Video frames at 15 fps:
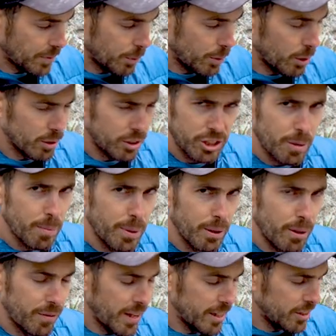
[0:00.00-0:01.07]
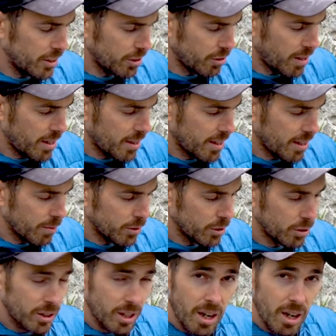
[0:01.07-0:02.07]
We're not jumping off edges or anything. We're just